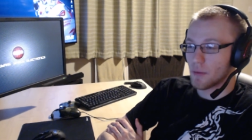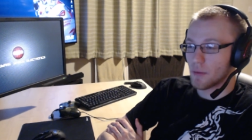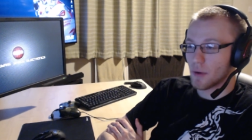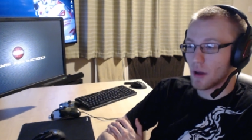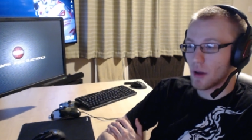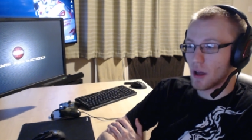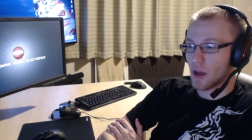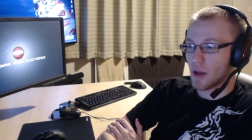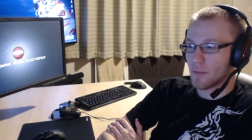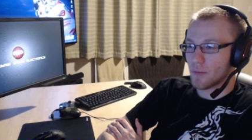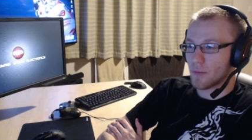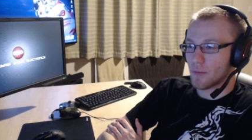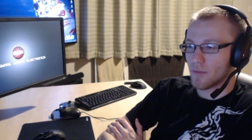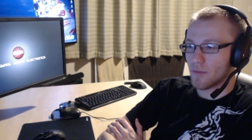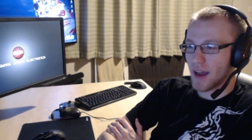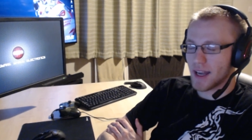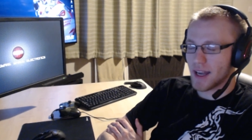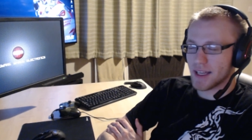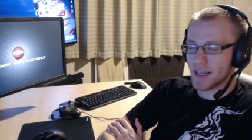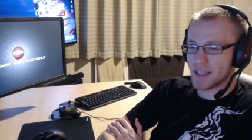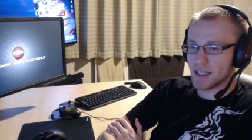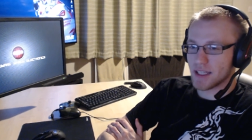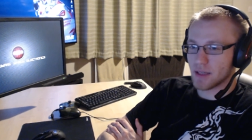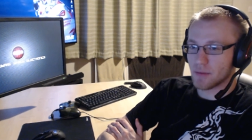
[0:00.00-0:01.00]
But um,
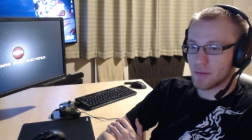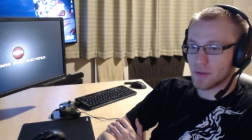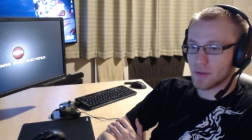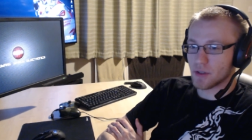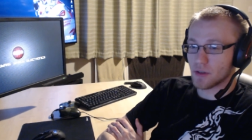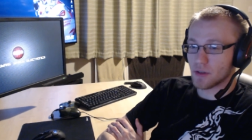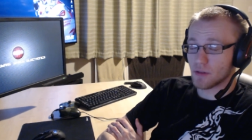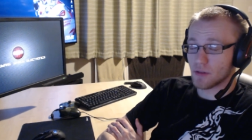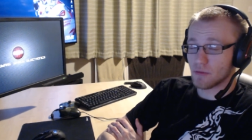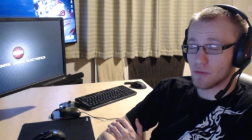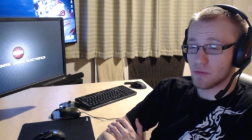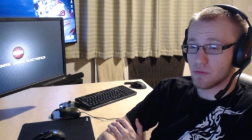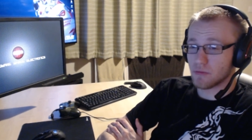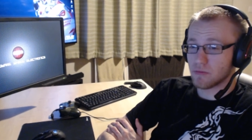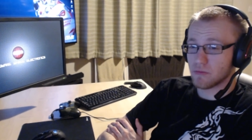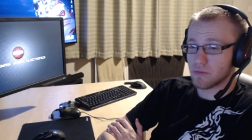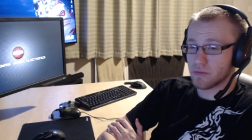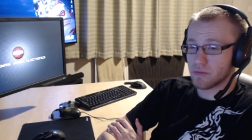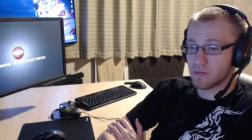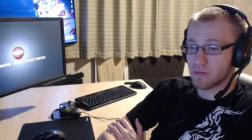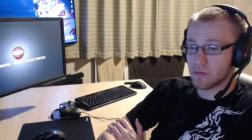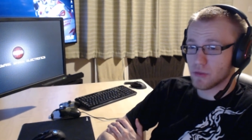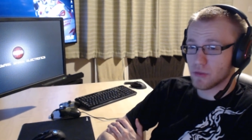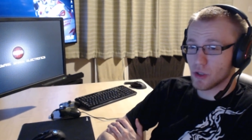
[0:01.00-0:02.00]
Valley seems to
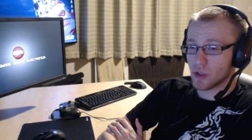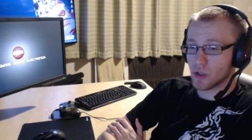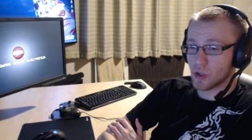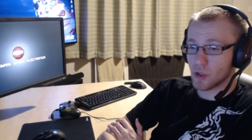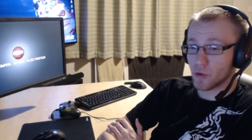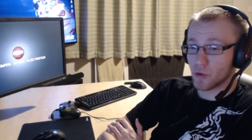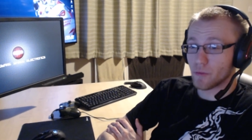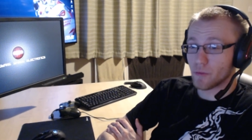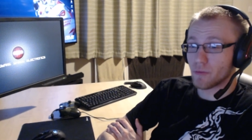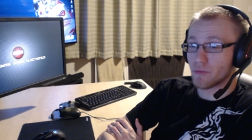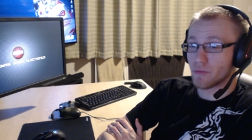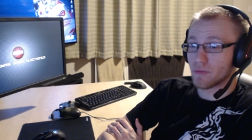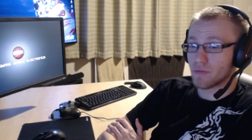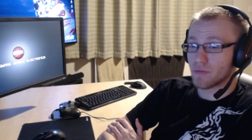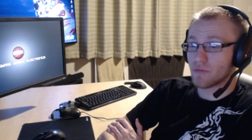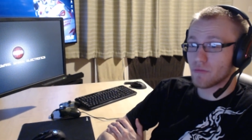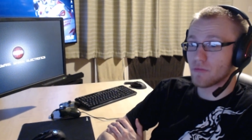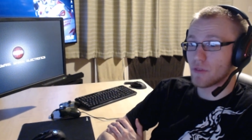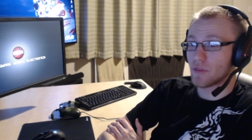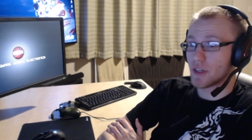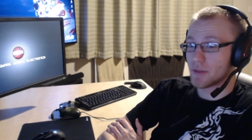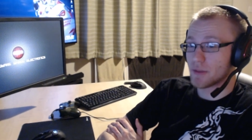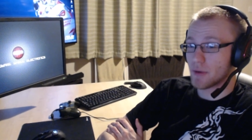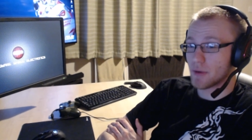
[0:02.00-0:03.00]
do
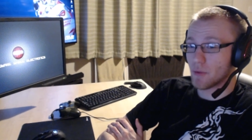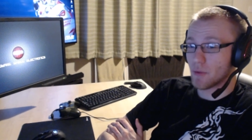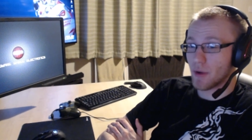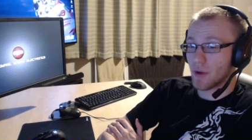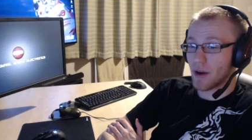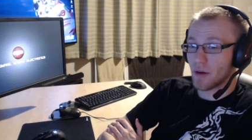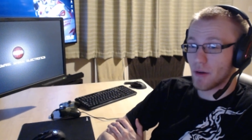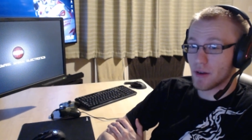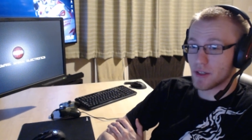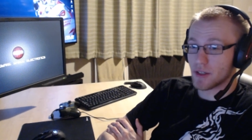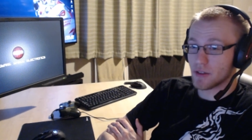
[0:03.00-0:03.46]
reasonably well.